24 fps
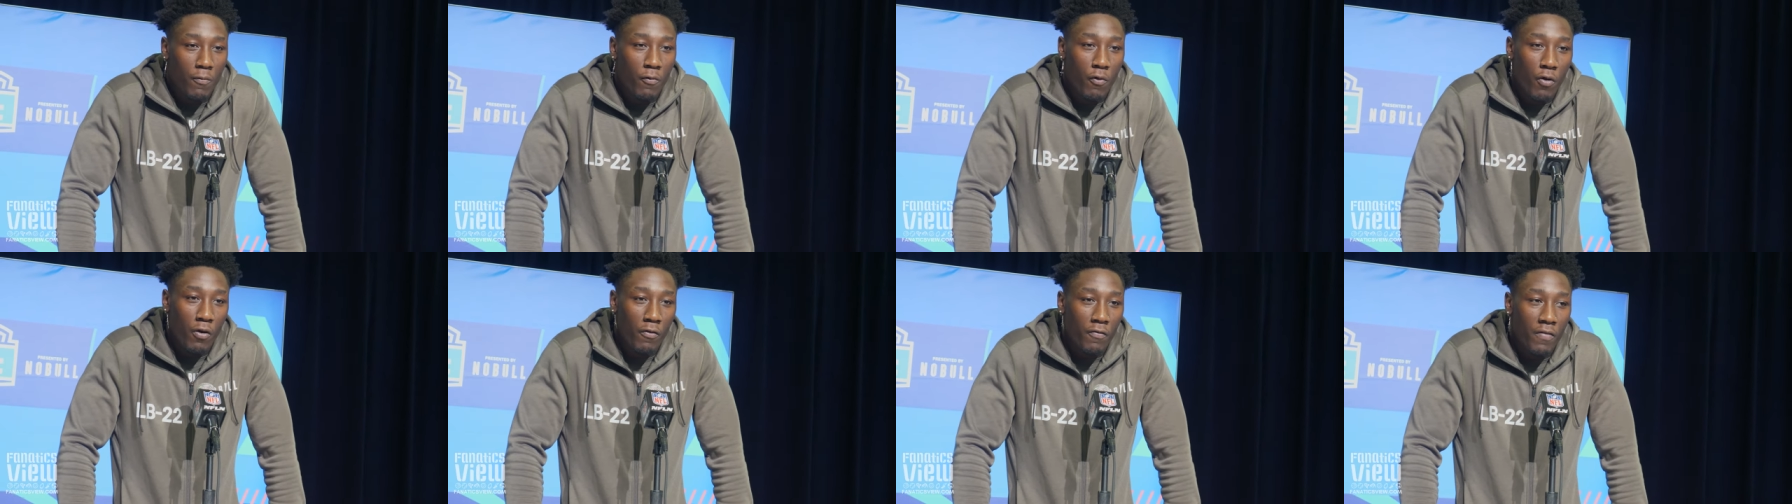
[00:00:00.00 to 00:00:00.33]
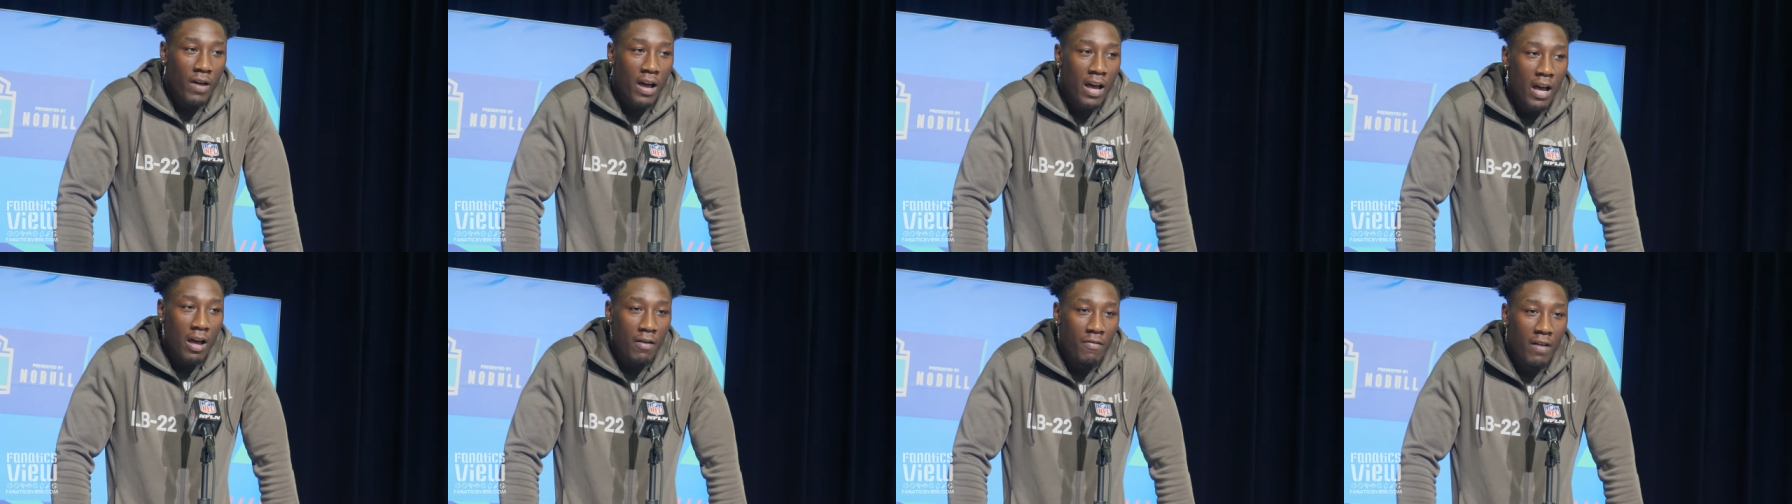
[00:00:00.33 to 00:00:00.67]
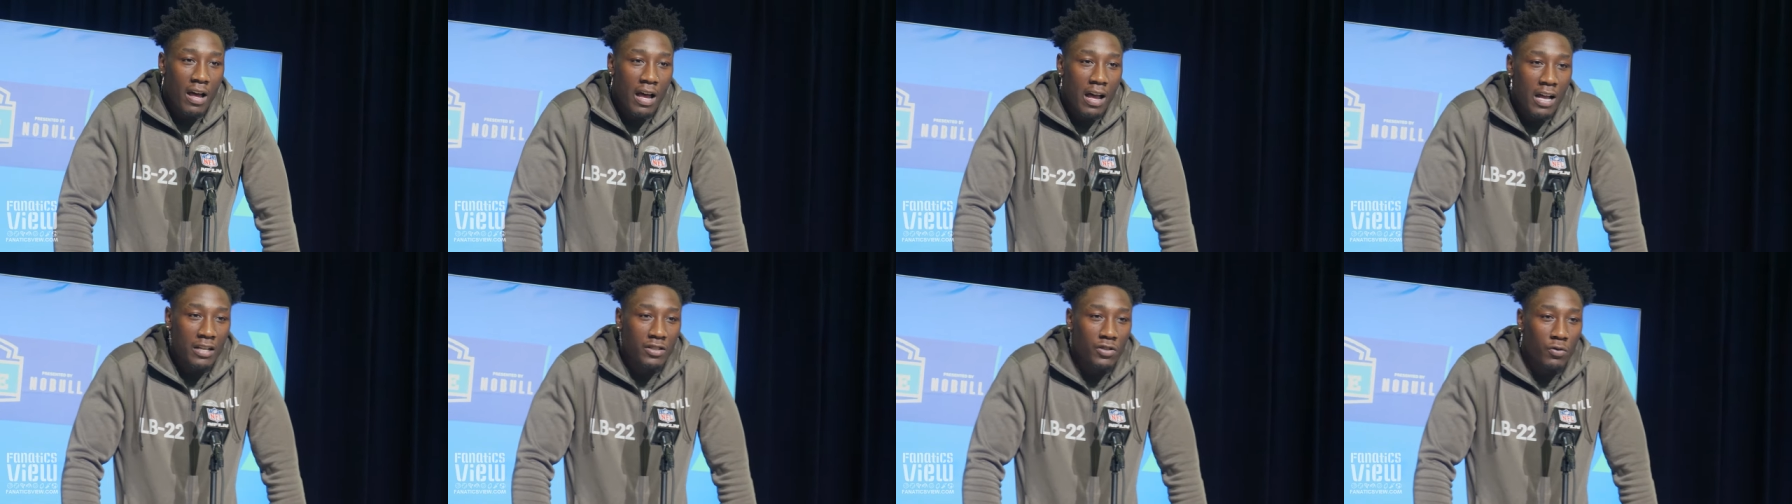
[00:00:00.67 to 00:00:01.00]
four five,
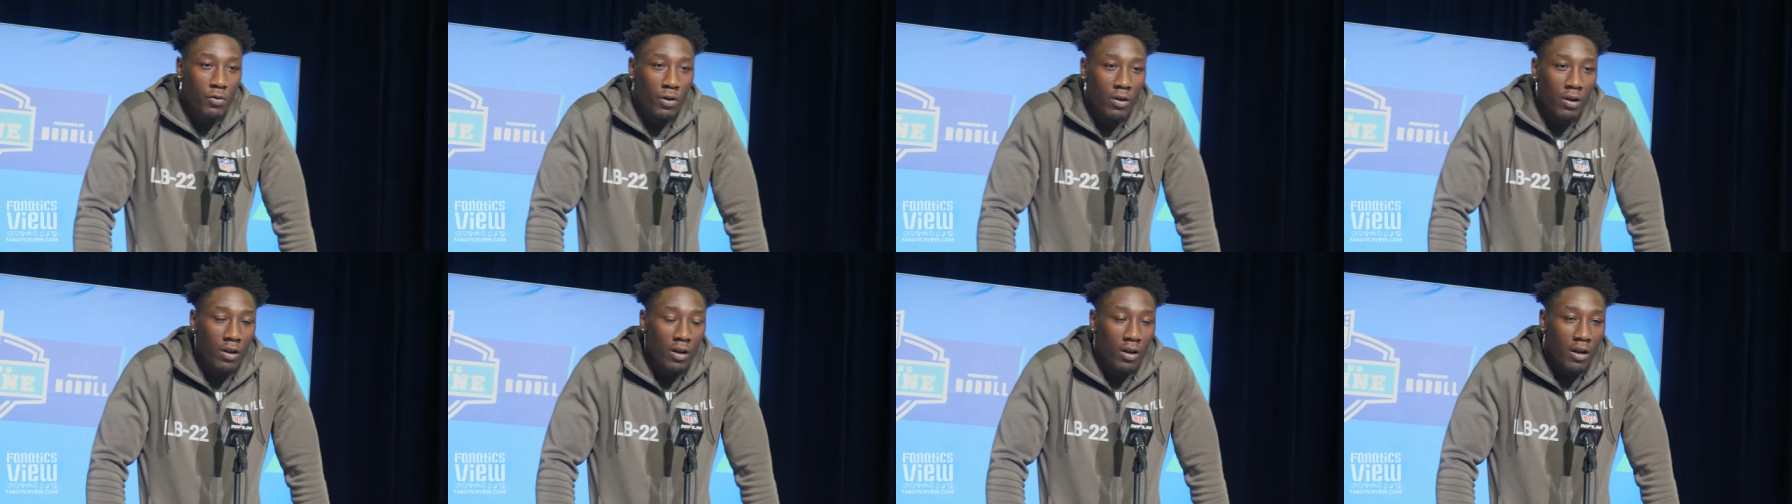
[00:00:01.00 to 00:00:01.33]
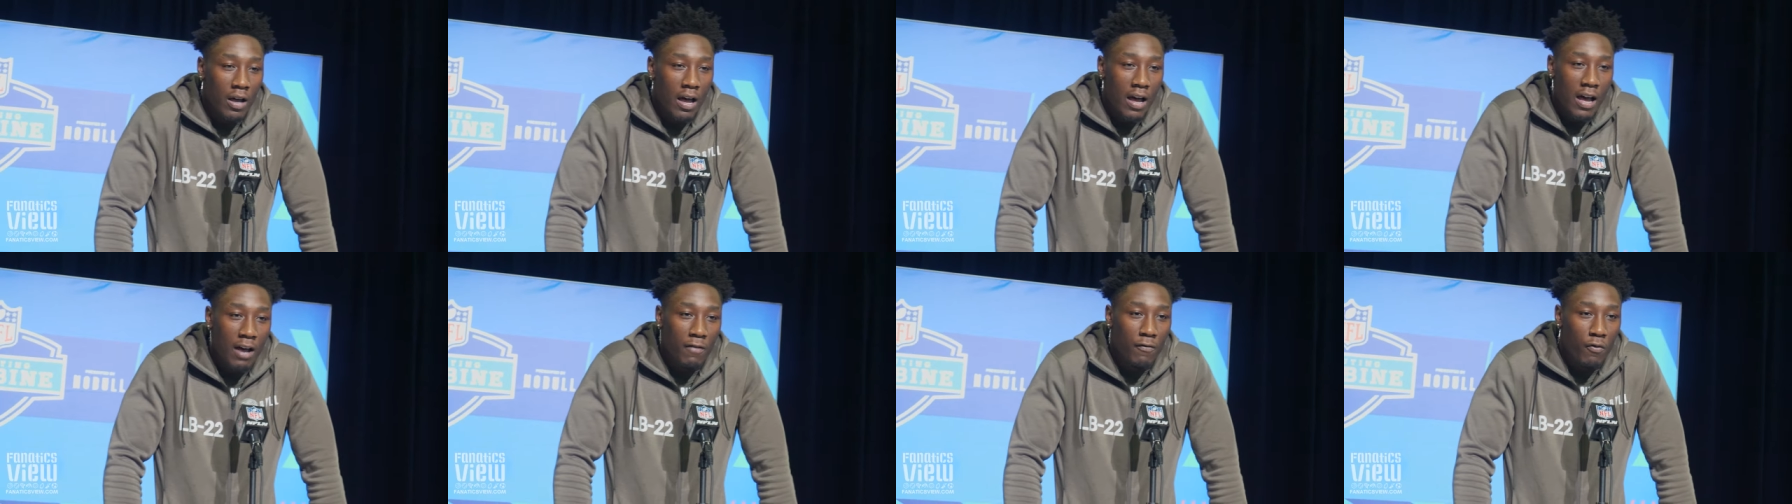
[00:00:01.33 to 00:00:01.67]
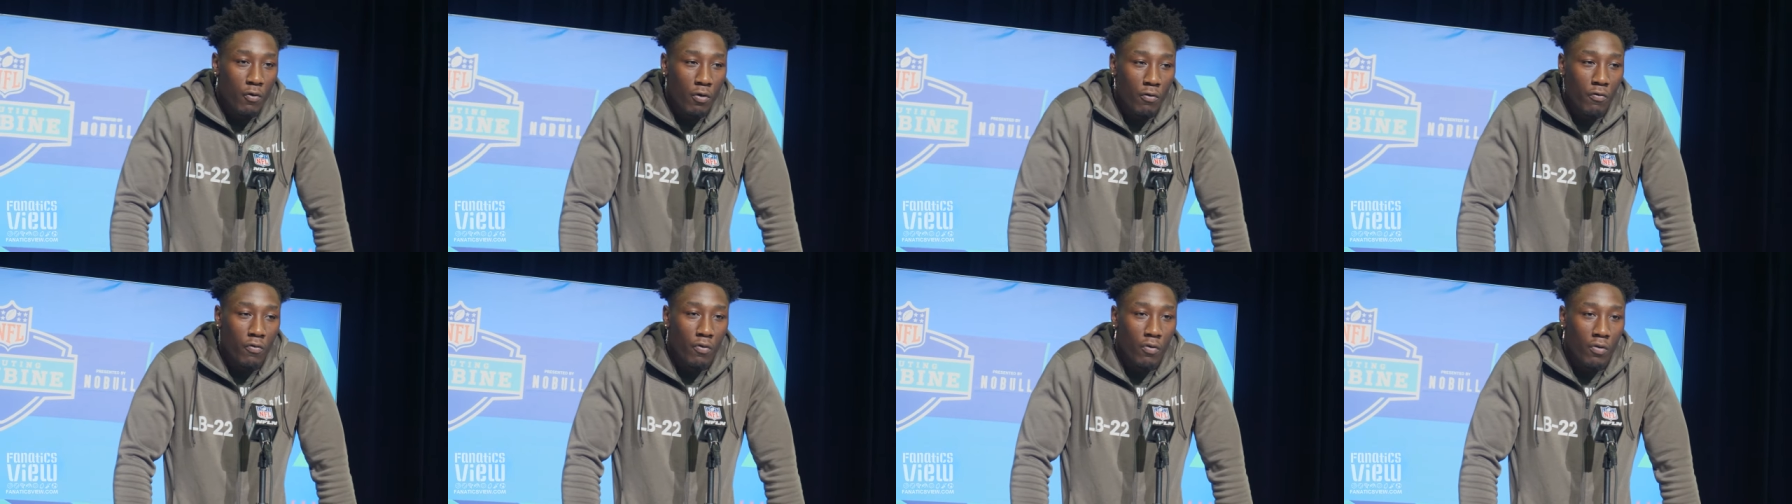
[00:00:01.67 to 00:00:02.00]
high so, uh, high
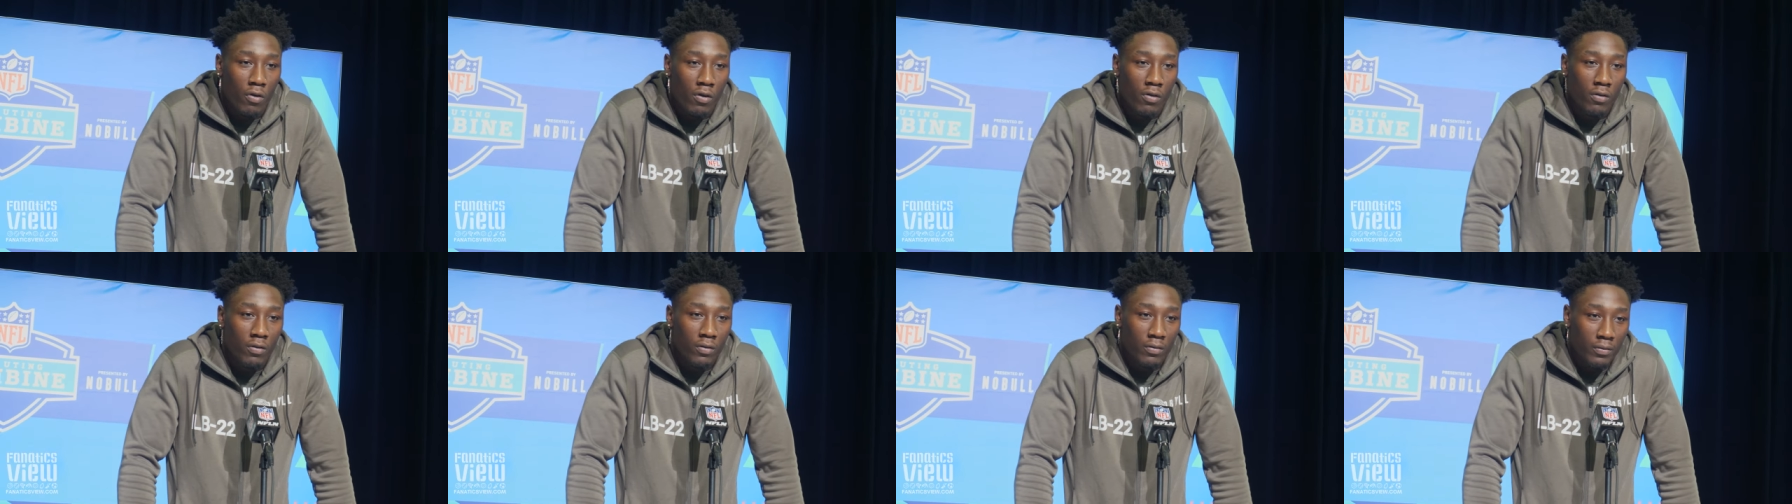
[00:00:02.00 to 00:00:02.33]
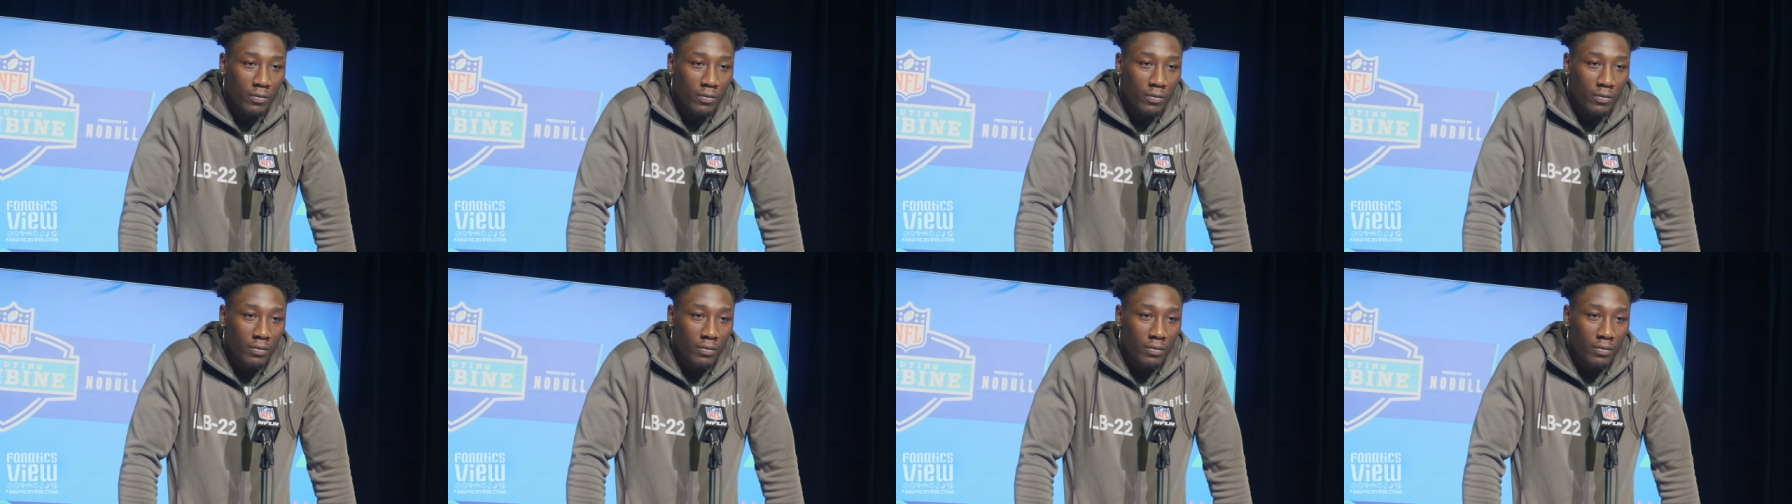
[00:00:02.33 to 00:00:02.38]
four four.